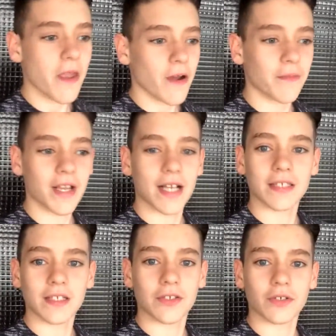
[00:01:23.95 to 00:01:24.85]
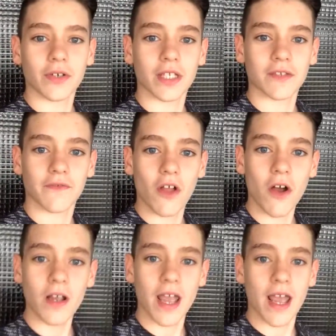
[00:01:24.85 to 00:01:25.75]
hope you guys enjoy this
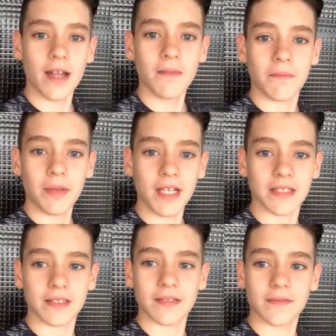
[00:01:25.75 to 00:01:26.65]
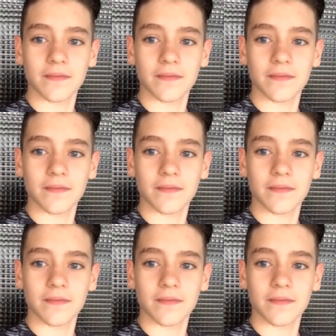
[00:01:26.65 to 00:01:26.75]
vlog, and peace.